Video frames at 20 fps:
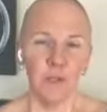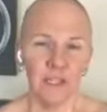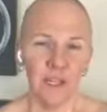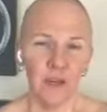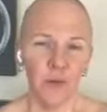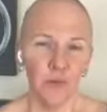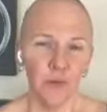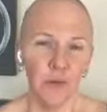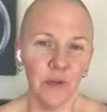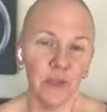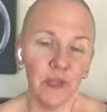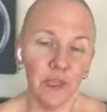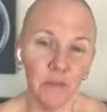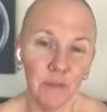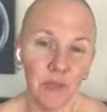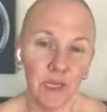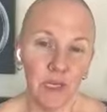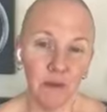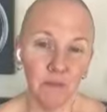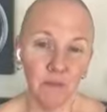but what's that
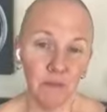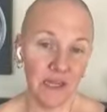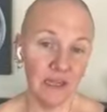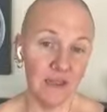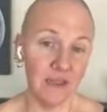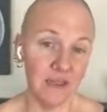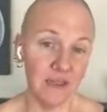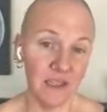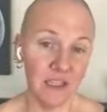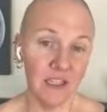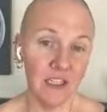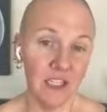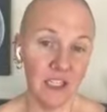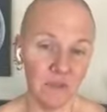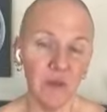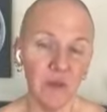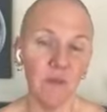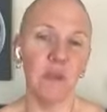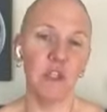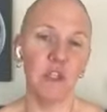really mean in my
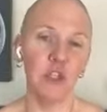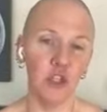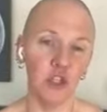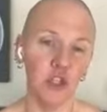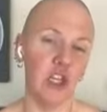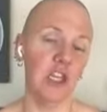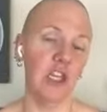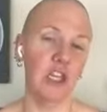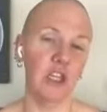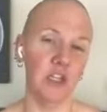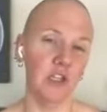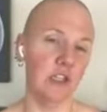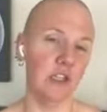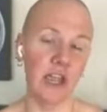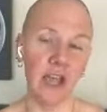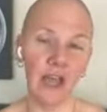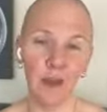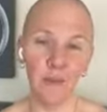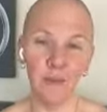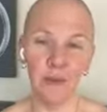system? It means
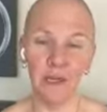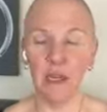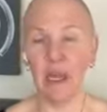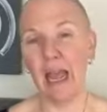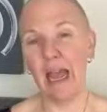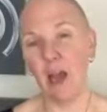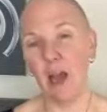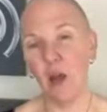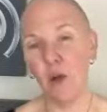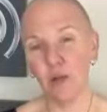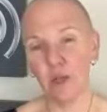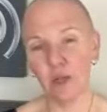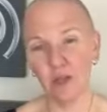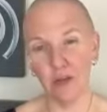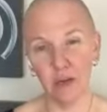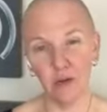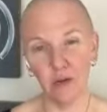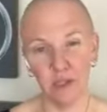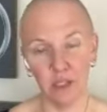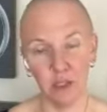change is happening.
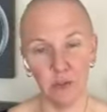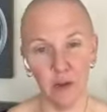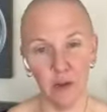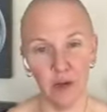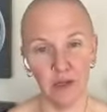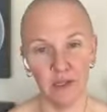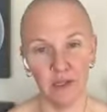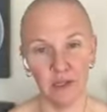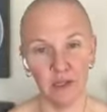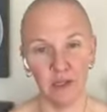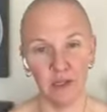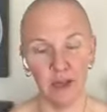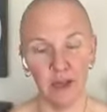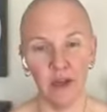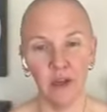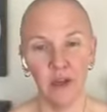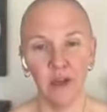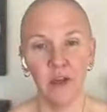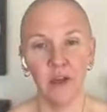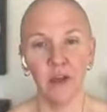How can I respond
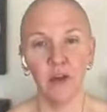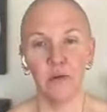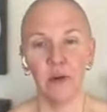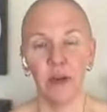to that,